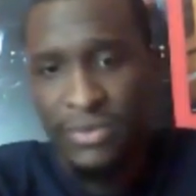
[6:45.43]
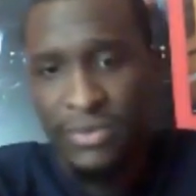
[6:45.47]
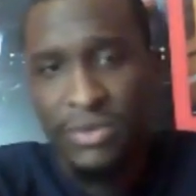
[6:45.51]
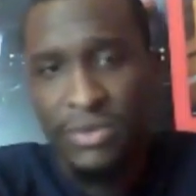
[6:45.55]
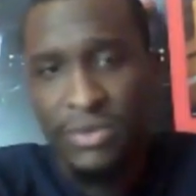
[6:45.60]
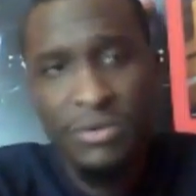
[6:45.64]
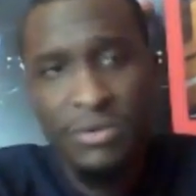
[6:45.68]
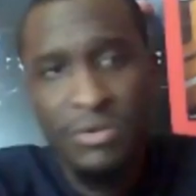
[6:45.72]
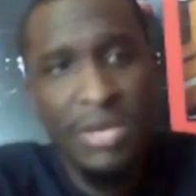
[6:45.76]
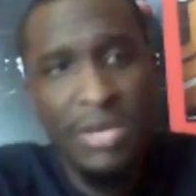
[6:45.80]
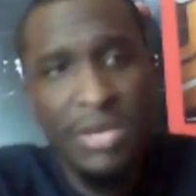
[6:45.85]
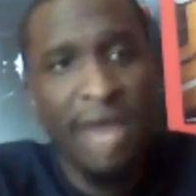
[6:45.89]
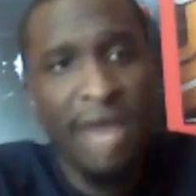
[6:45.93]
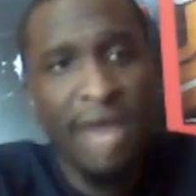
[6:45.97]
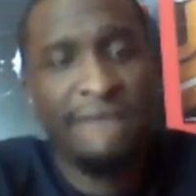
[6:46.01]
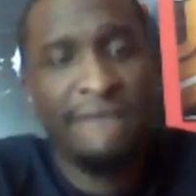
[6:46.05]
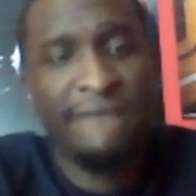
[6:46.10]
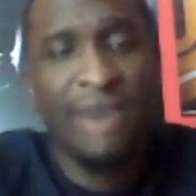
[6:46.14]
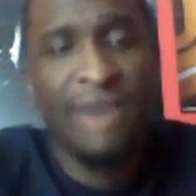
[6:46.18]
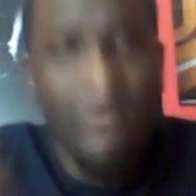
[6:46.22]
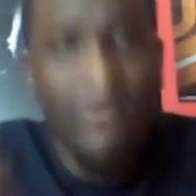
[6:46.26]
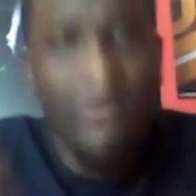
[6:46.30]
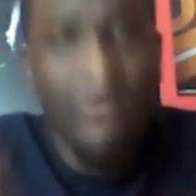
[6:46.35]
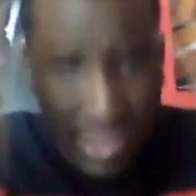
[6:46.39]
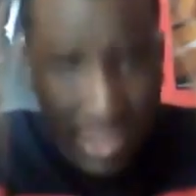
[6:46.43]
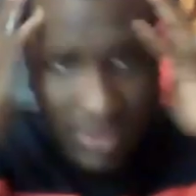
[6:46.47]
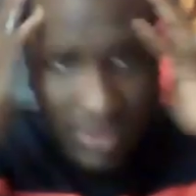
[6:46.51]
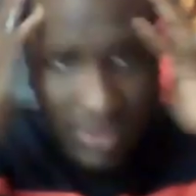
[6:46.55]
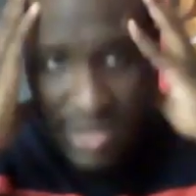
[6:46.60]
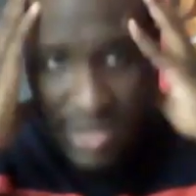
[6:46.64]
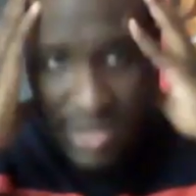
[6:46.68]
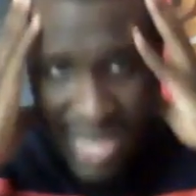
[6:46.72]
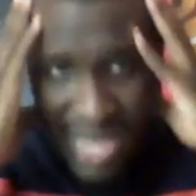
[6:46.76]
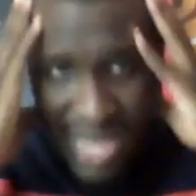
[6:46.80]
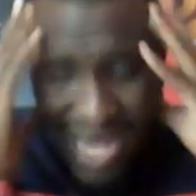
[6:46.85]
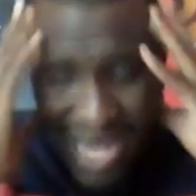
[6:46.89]
You're not focused on the
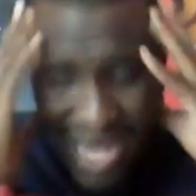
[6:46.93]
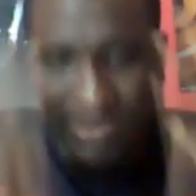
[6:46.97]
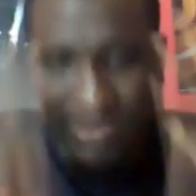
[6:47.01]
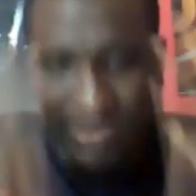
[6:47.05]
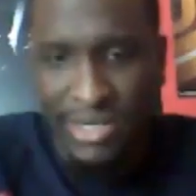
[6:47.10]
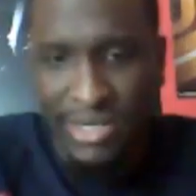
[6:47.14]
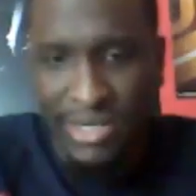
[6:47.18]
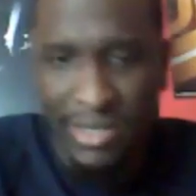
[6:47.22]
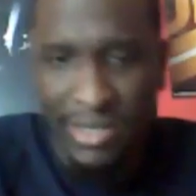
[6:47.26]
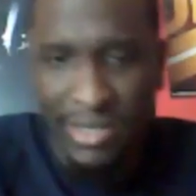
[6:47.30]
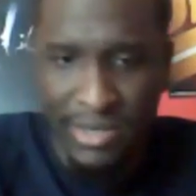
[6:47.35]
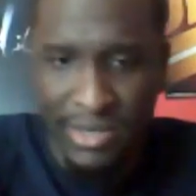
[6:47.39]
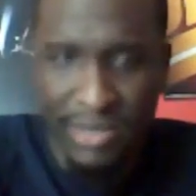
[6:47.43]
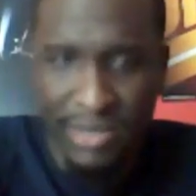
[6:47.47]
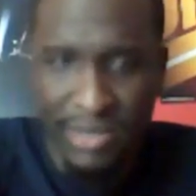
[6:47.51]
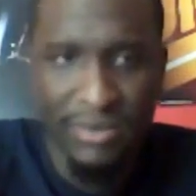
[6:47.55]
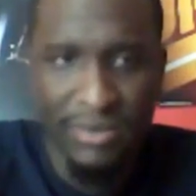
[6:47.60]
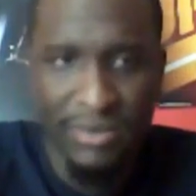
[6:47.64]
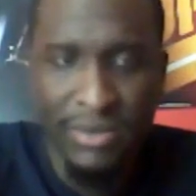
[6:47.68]
game or something.